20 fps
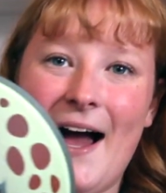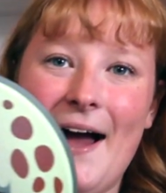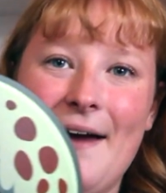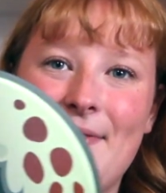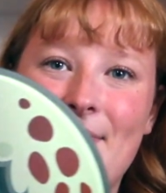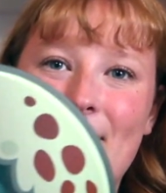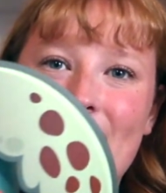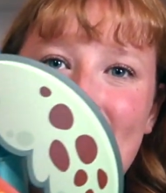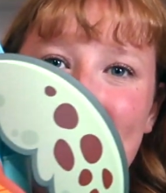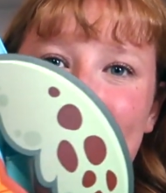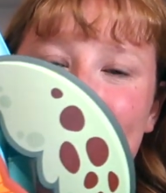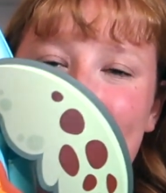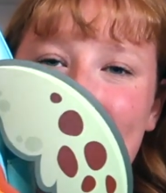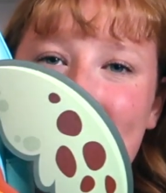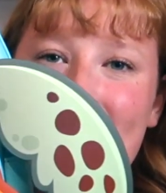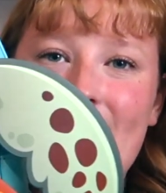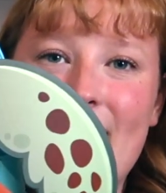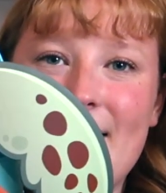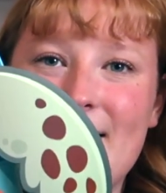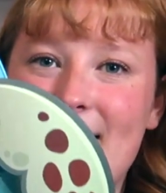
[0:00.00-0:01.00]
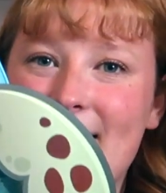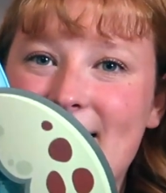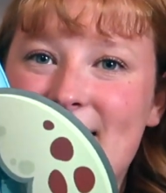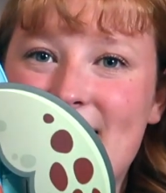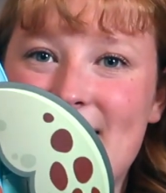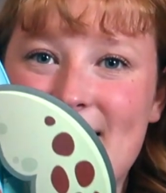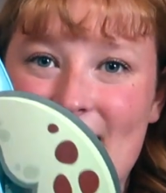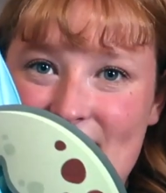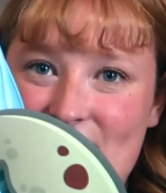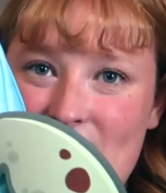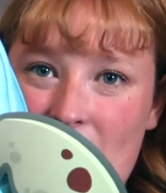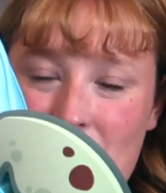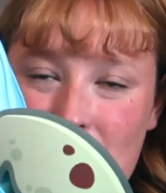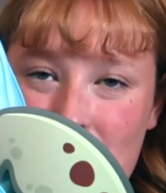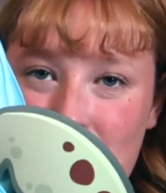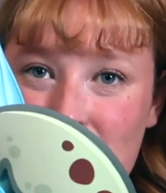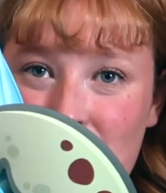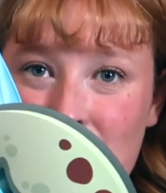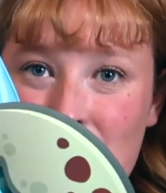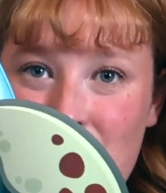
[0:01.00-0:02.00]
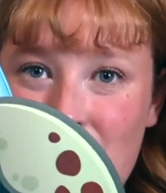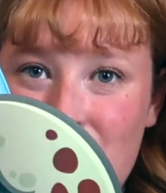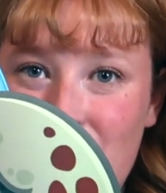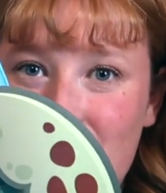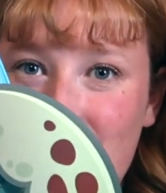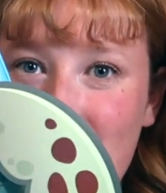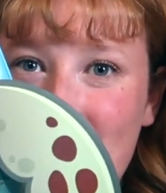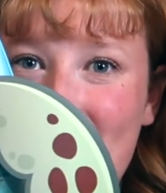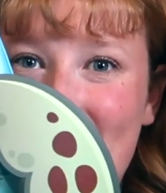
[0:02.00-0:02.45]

I think it's such a beautiful